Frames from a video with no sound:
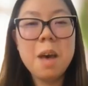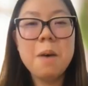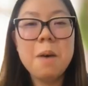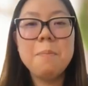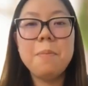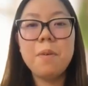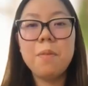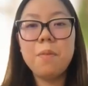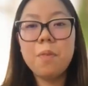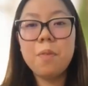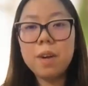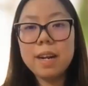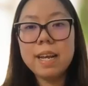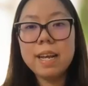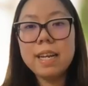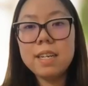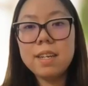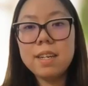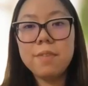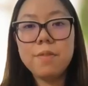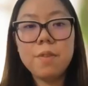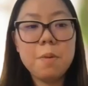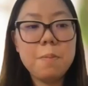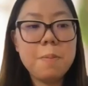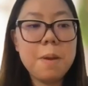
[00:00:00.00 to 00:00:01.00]
But for an
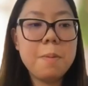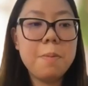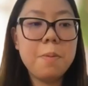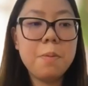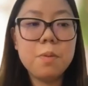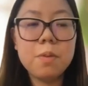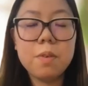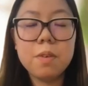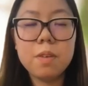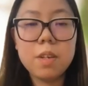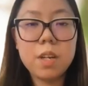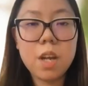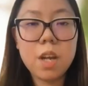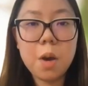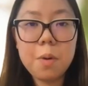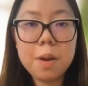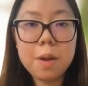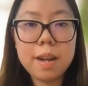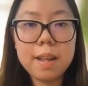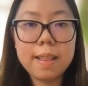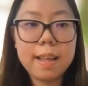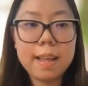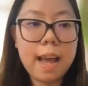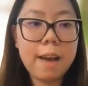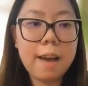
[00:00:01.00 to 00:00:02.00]
interview, people go in
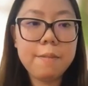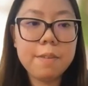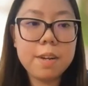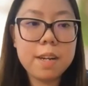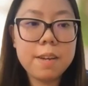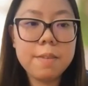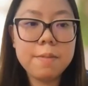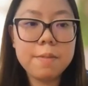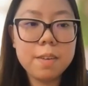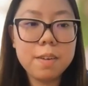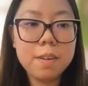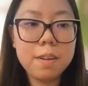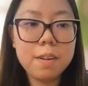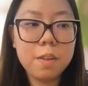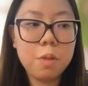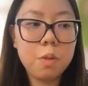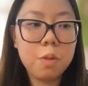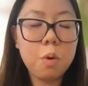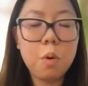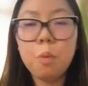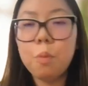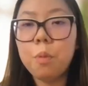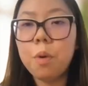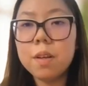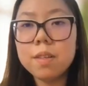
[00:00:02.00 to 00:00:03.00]
and they haven't even
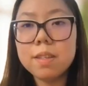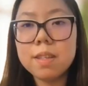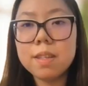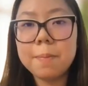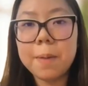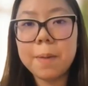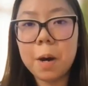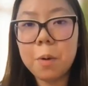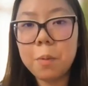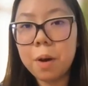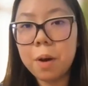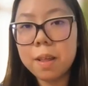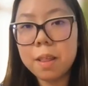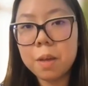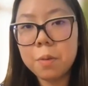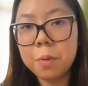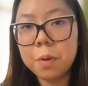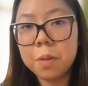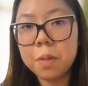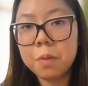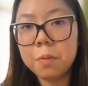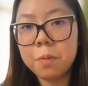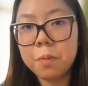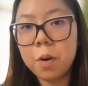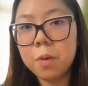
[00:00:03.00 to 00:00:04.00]
thought once about why they
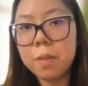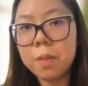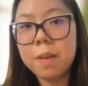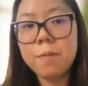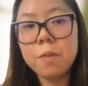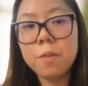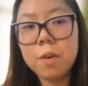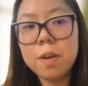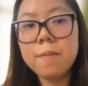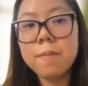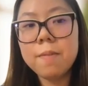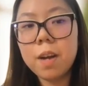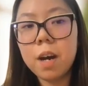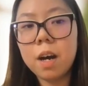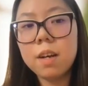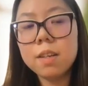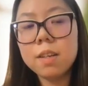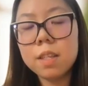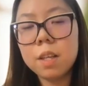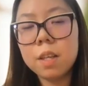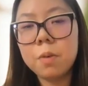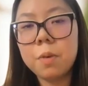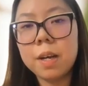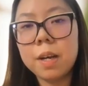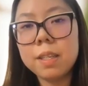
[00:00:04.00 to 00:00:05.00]
want the role. They've not even asked
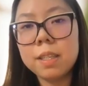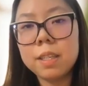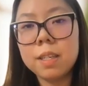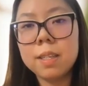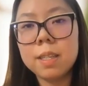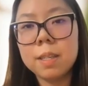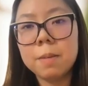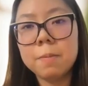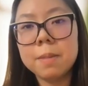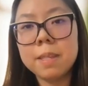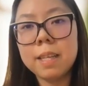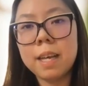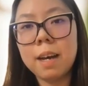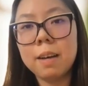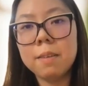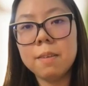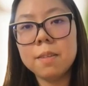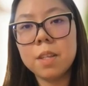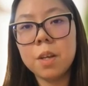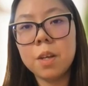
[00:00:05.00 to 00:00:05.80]
the questions themselves.